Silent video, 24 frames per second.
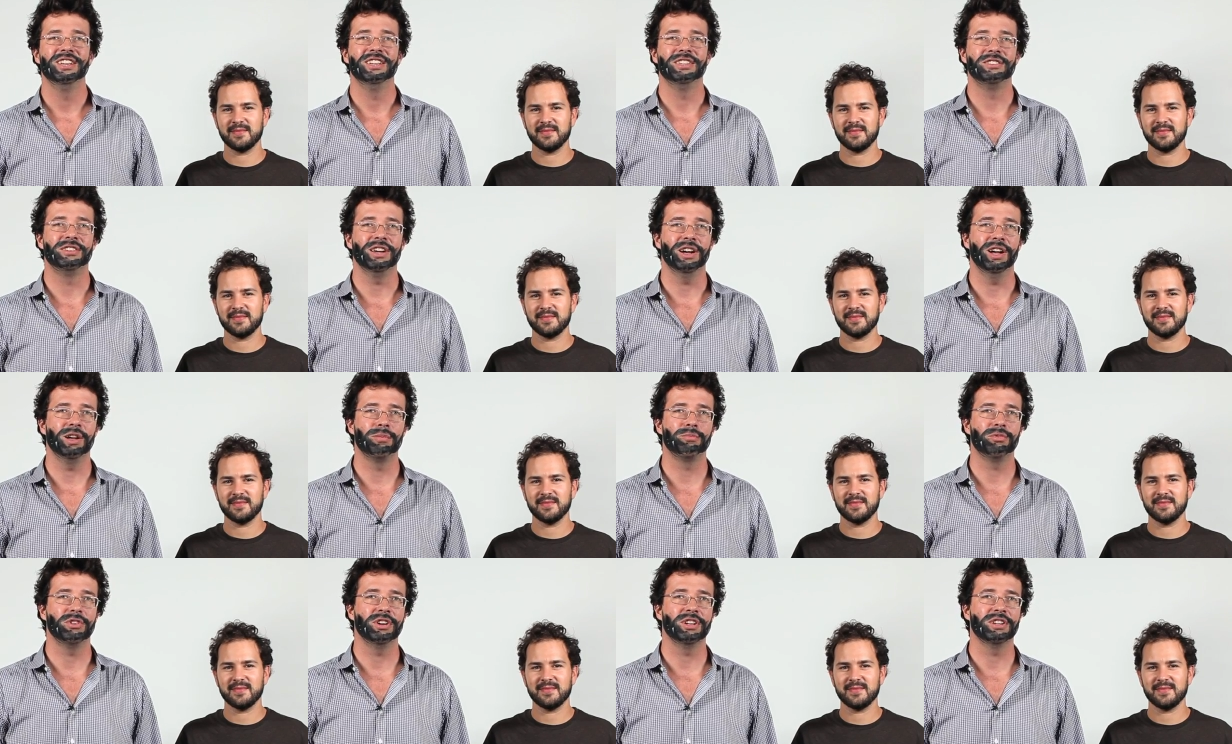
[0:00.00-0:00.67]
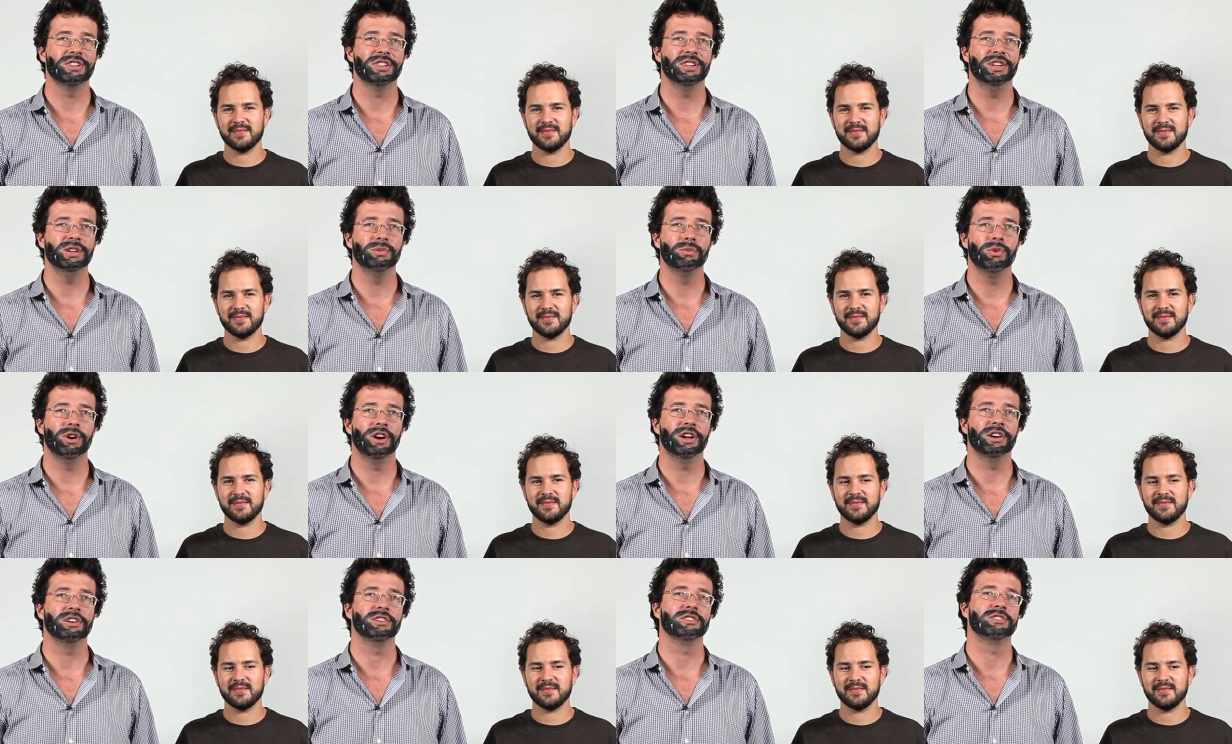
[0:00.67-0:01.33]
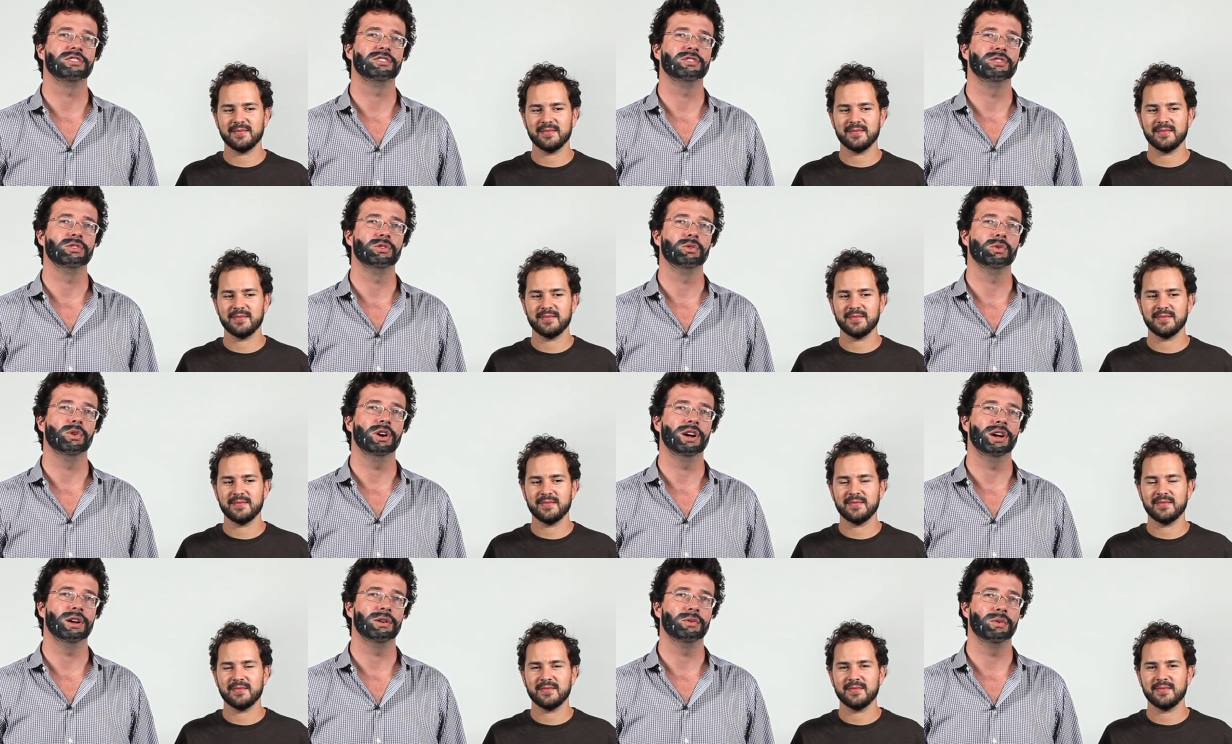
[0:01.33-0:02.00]
Speaker 1: to help bring clean water to
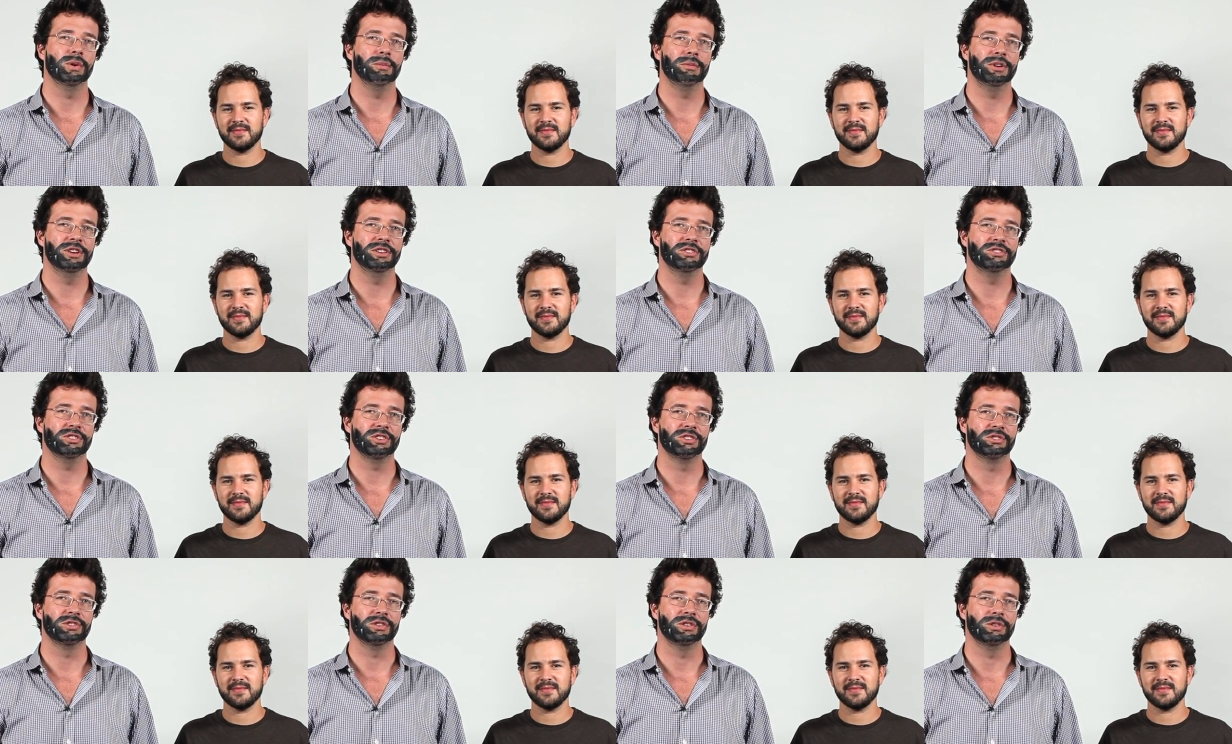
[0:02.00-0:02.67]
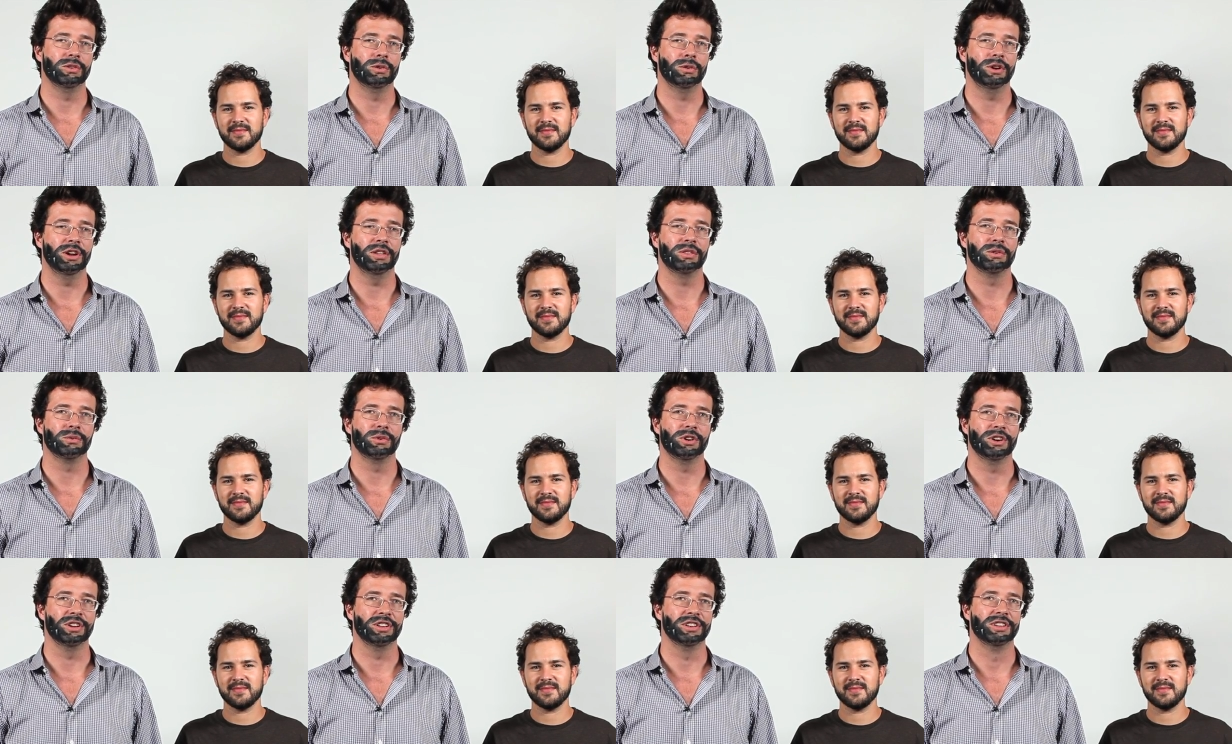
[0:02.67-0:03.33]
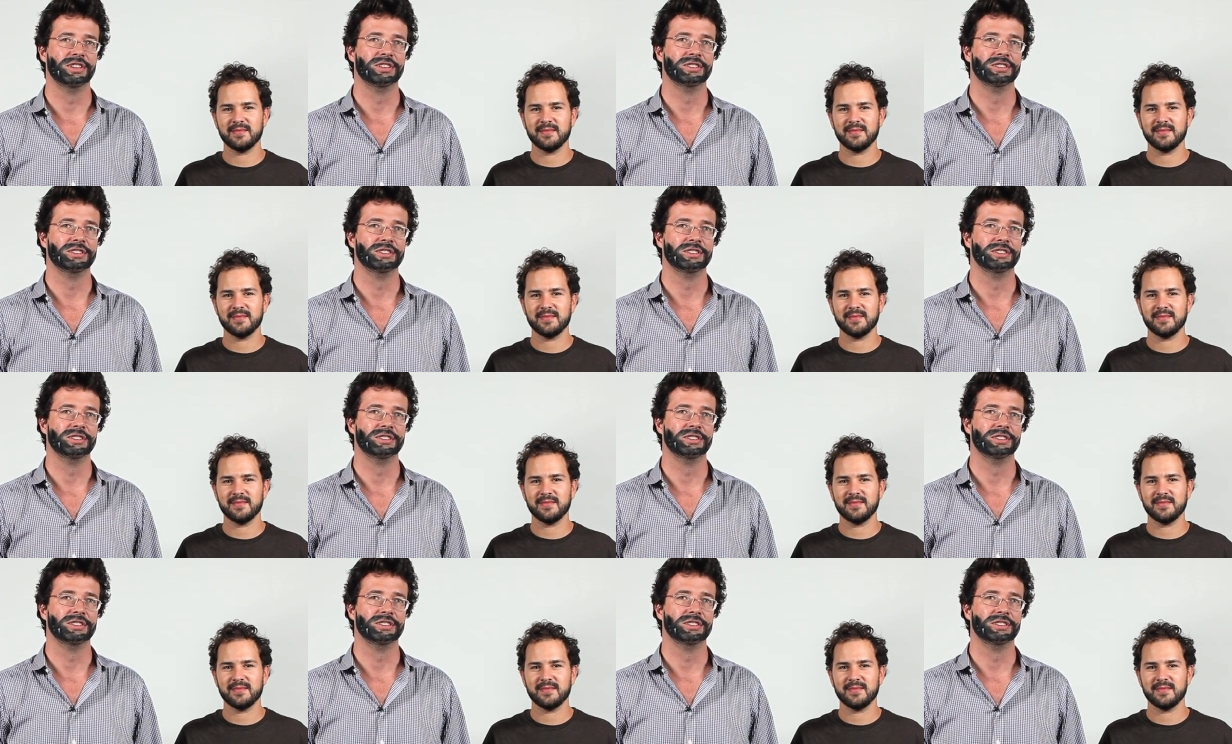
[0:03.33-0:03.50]
uh, women and children around the world.